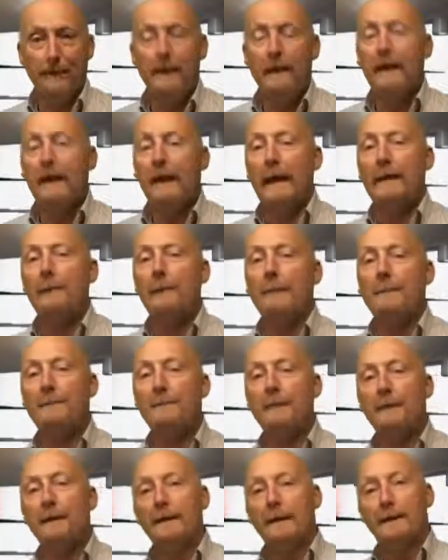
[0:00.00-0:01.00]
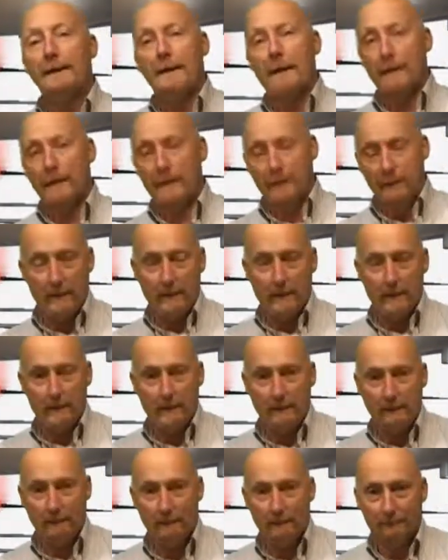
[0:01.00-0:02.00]
Anyway, down to business.
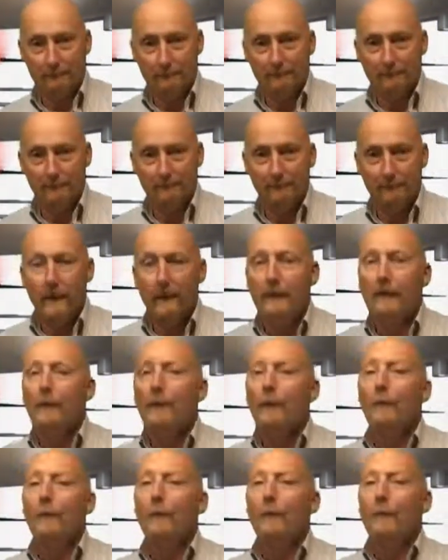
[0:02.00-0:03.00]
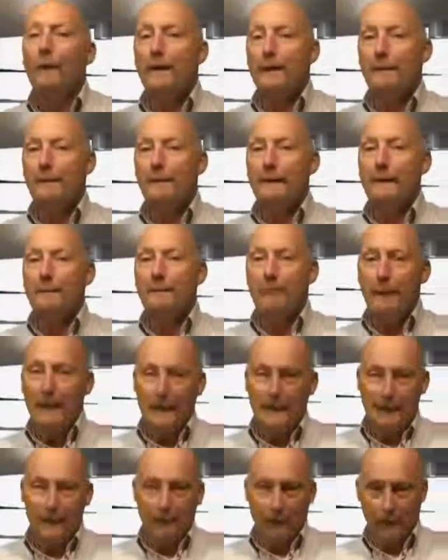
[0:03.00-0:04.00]
One of the
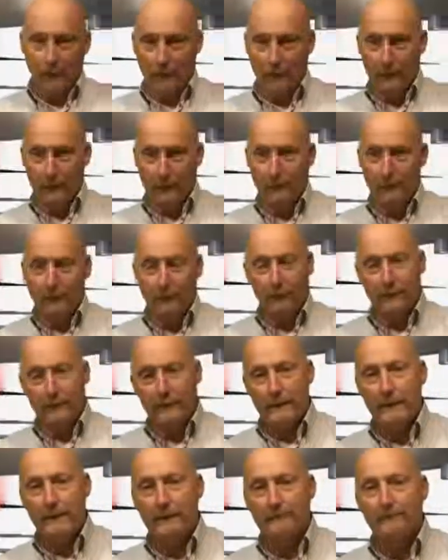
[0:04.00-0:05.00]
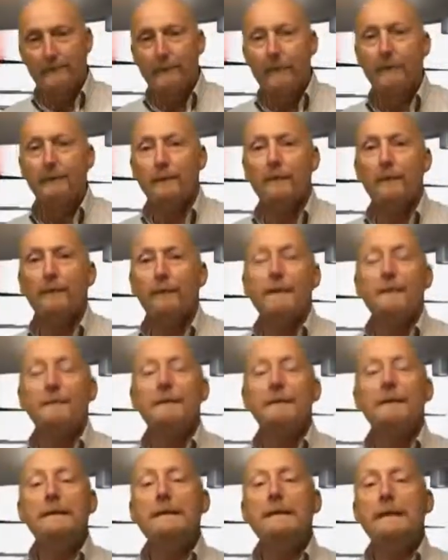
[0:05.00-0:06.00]
better online resources for
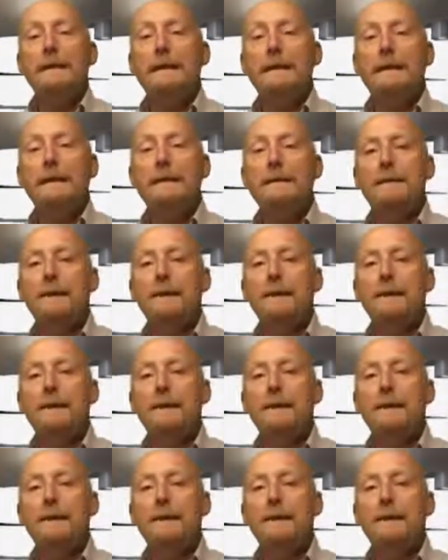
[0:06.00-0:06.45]
recipes is